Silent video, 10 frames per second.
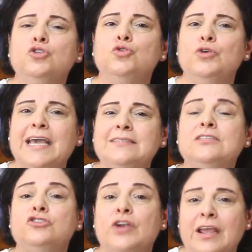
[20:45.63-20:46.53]
to get
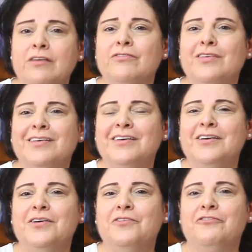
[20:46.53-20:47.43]
strength
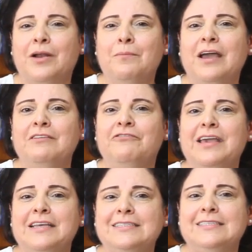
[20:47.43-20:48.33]
from my
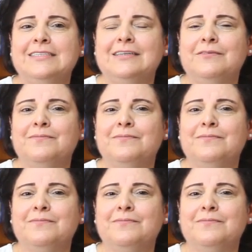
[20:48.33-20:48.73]
face."